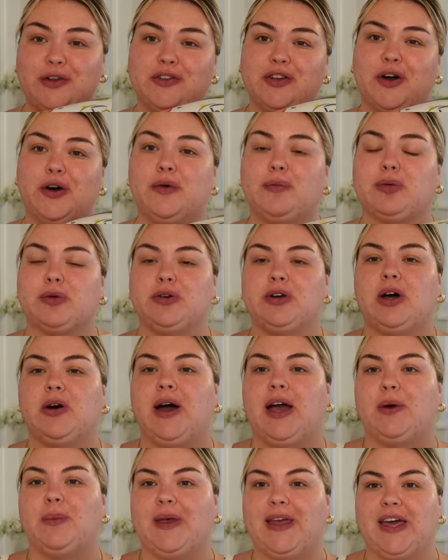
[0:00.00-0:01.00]
So Bruno,
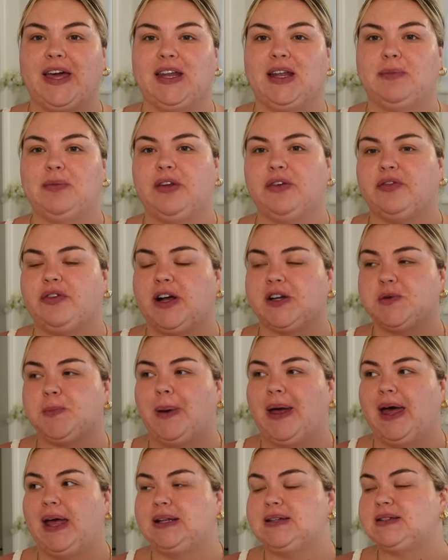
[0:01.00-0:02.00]
I, we get him the Fresh
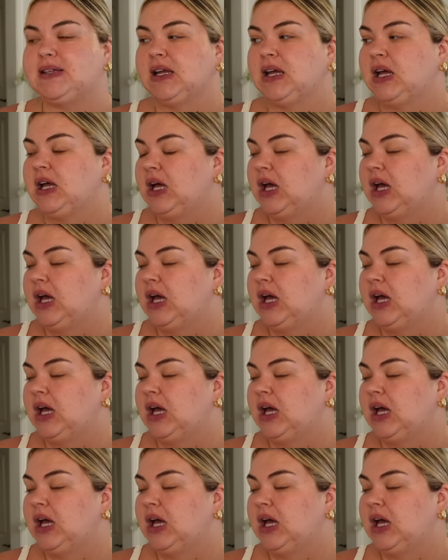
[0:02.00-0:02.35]
Pet.